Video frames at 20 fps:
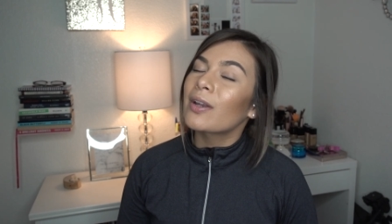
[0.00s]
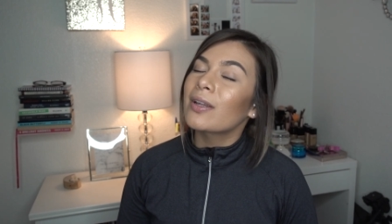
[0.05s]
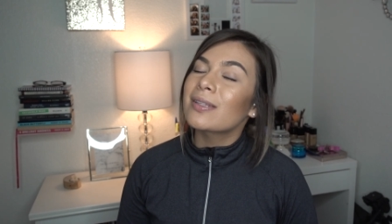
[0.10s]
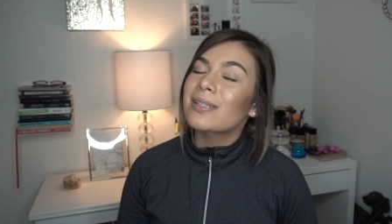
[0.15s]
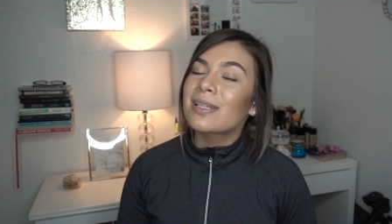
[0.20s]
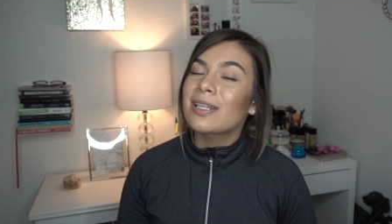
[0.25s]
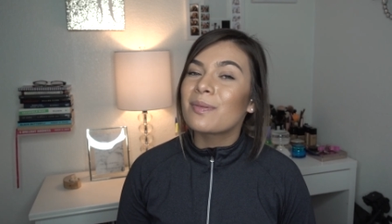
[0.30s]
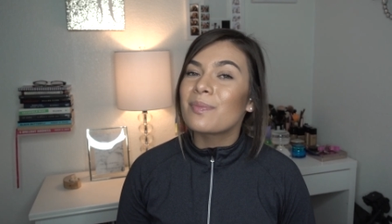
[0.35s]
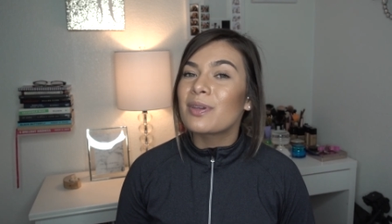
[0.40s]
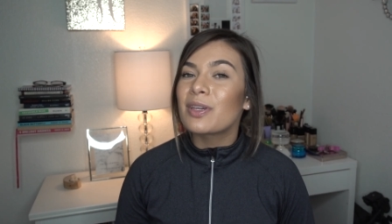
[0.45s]
is
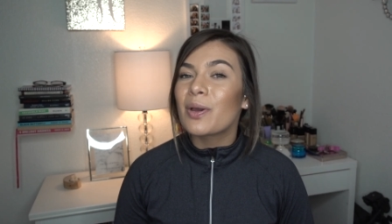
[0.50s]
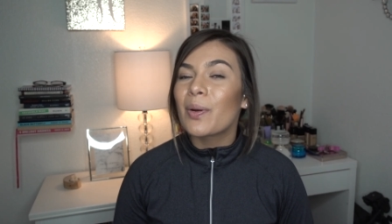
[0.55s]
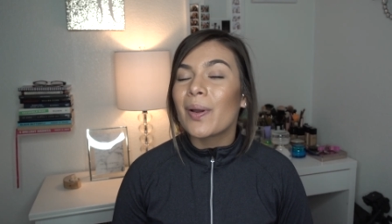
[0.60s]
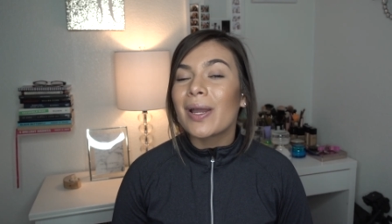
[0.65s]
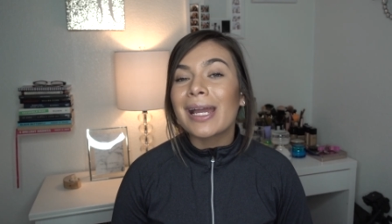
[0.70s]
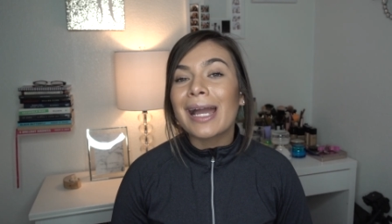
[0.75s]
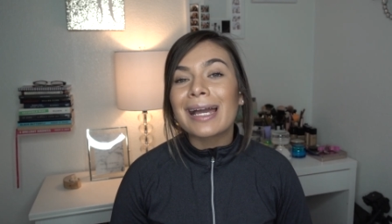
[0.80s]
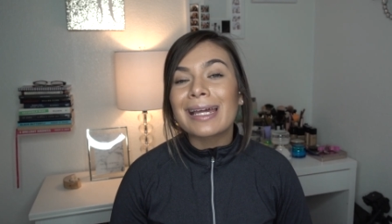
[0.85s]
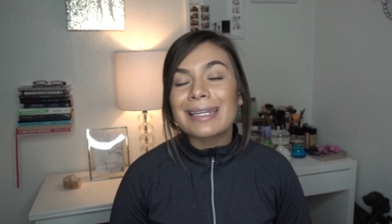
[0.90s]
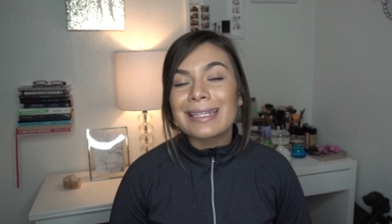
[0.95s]
going to be
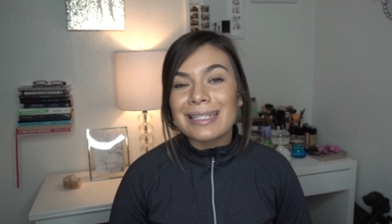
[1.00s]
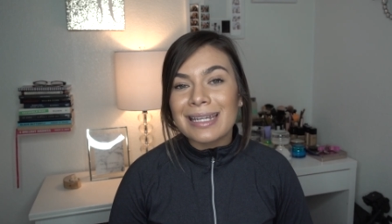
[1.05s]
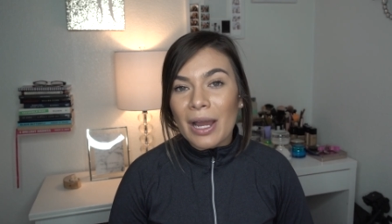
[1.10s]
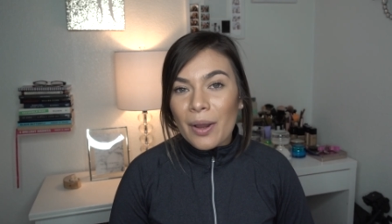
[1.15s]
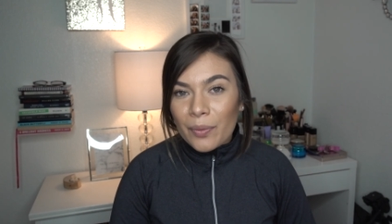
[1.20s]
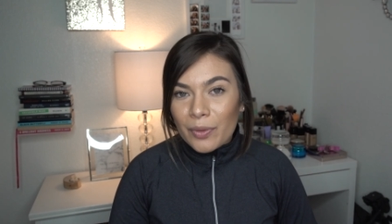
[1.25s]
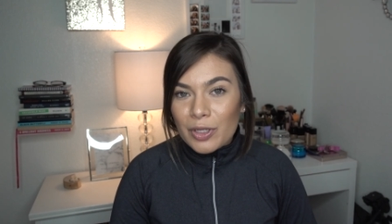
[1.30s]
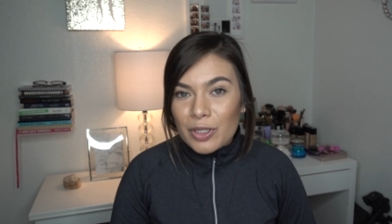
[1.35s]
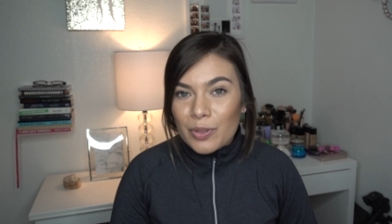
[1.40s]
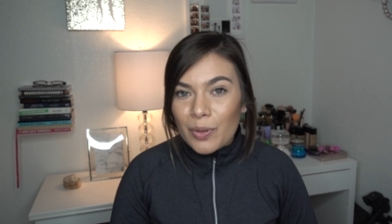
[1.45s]
going
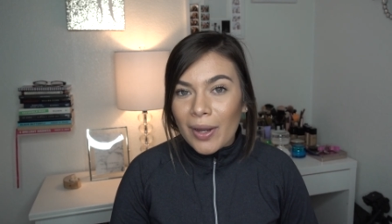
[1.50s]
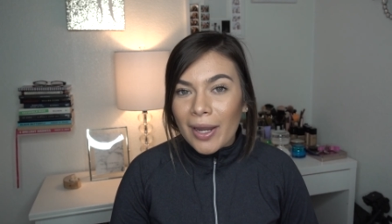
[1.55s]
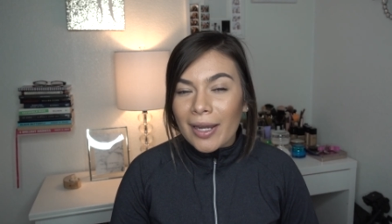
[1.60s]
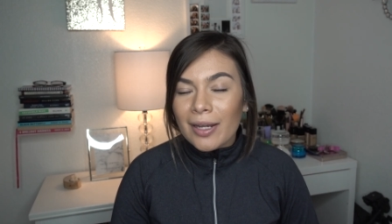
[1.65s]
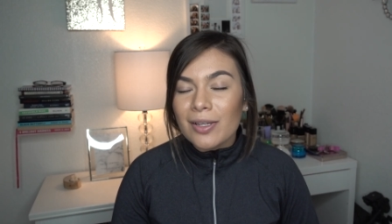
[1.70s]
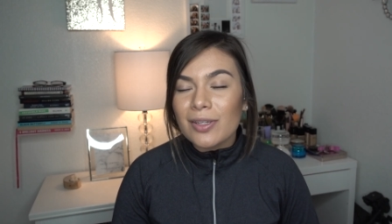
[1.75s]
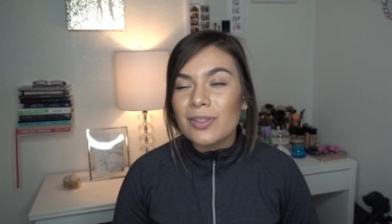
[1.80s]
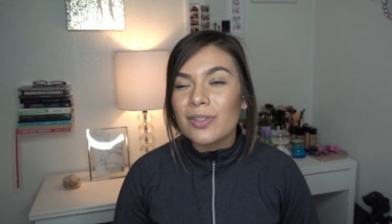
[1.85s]
down the drain.